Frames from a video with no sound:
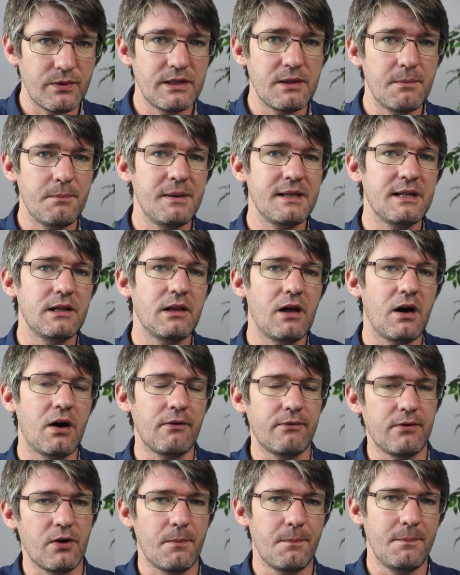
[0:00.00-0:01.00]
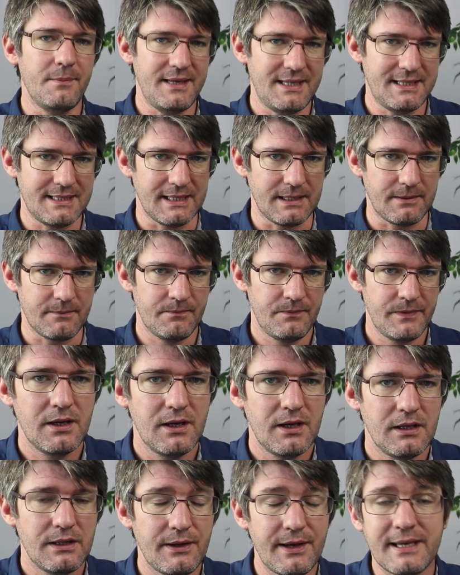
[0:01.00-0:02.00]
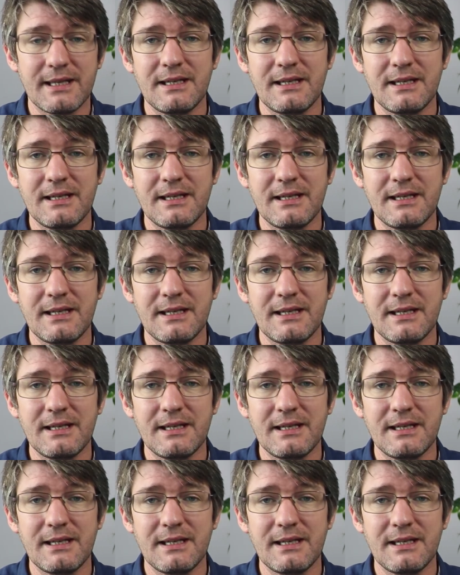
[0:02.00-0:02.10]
in the middle of our meeting. Now,